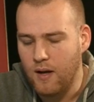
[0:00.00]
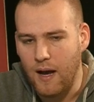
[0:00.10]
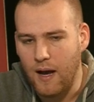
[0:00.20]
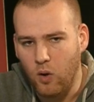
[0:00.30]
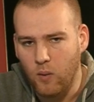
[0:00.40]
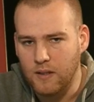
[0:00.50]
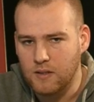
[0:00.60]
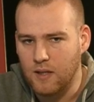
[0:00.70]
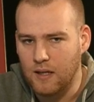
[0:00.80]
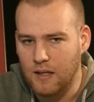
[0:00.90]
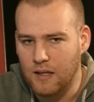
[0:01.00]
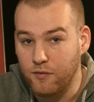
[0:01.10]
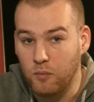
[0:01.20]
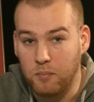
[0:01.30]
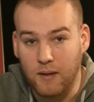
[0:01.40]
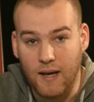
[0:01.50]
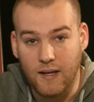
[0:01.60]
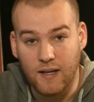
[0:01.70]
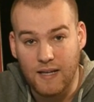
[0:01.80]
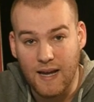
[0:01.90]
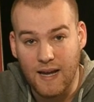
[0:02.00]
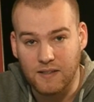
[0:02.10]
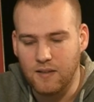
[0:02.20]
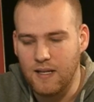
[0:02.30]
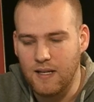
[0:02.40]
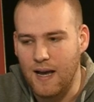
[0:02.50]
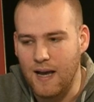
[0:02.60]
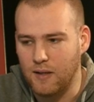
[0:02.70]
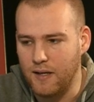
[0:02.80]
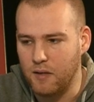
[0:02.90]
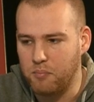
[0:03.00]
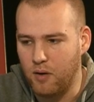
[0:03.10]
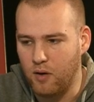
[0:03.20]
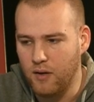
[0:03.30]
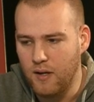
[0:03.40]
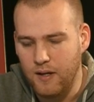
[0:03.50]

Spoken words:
I always loved to play against the isolated pawn.